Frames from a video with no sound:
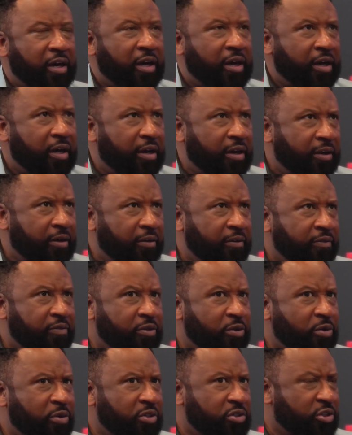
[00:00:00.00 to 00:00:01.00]

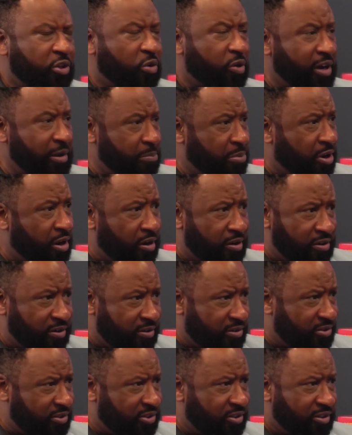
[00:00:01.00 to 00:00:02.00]
Of course, great
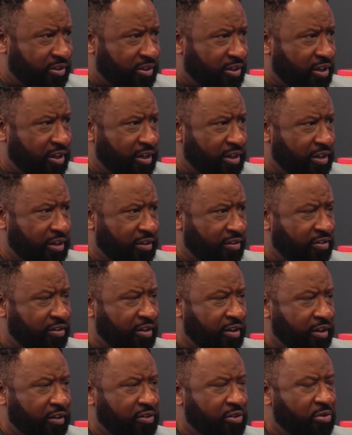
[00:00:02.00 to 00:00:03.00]
partners in
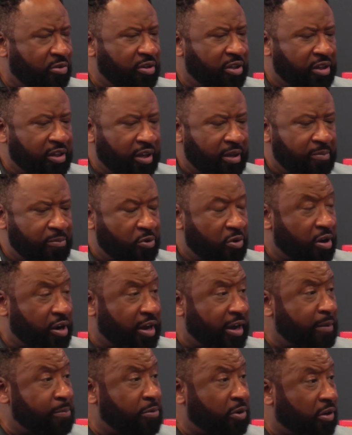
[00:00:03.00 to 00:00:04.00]
seeing to it that more
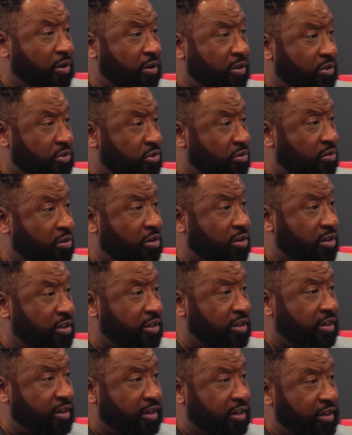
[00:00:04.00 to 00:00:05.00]
eyeballs are on
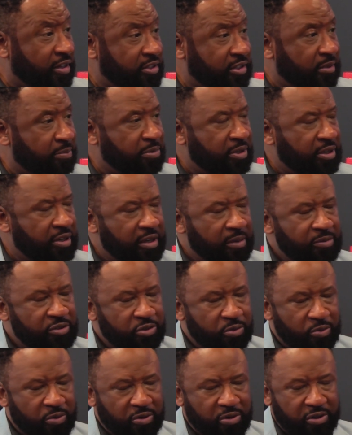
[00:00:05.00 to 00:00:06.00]
the NAACP Image
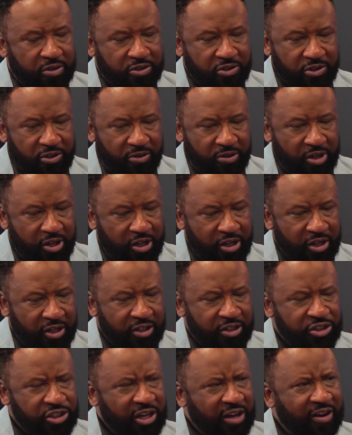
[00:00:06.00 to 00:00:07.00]
Awards. So
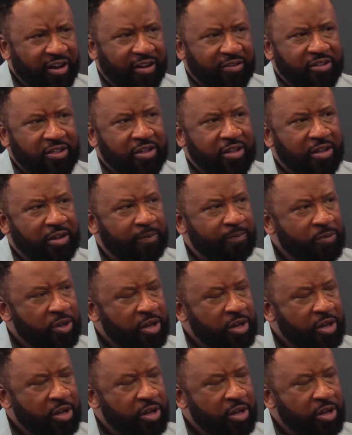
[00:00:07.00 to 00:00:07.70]
shout out to them.